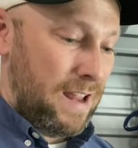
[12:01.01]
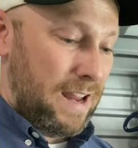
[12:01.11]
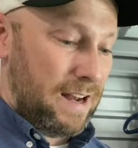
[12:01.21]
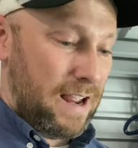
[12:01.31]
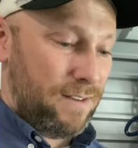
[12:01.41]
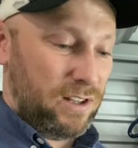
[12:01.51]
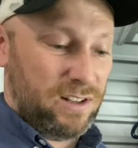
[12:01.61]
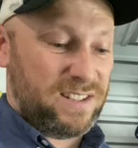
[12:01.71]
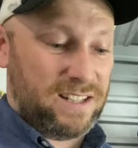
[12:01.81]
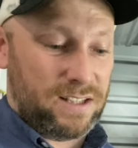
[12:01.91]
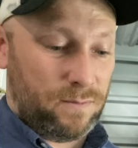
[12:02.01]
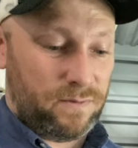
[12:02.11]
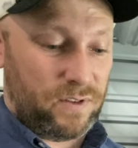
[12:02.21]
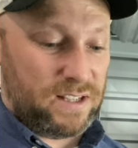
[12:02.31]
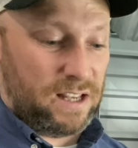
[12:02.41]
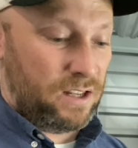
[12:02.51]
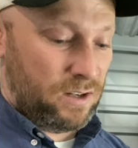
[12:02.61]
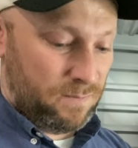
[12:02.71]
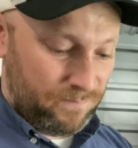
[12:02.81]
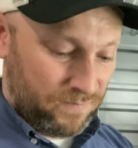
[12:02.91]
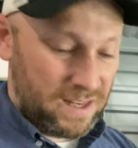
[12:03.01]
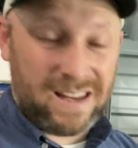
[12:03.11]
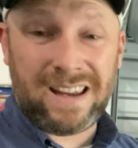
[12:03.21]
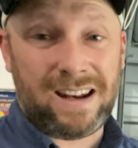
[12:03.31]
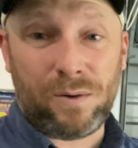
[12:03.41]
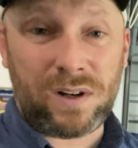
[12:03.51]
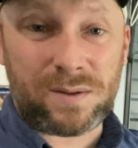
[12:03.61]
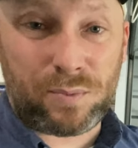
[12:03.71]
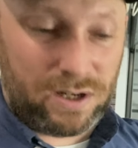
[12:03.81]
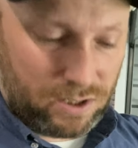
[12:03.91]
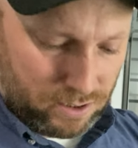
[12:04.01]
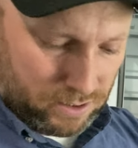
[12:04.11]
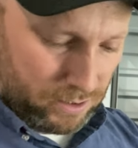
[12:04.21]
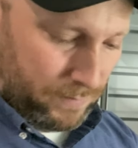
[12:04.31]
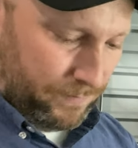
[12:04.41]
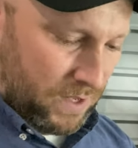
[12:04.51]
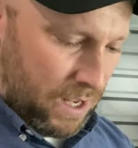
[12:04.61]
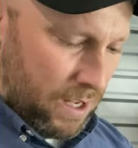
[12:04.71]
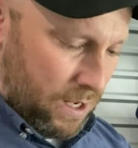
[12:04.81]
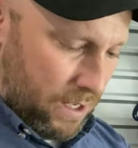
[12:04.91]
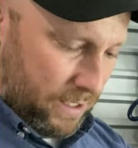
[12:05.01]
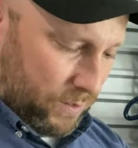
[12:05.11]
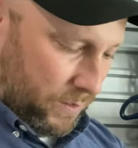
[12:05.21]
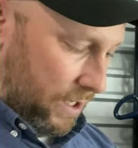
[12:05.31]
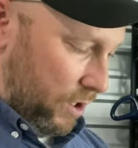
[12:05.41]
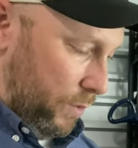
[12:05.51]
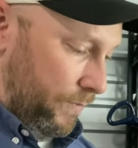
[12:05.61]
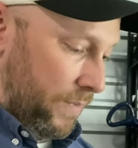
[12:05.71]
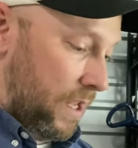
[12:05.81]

and I have a little system for selling them, and it works pretty good, so that's what I do.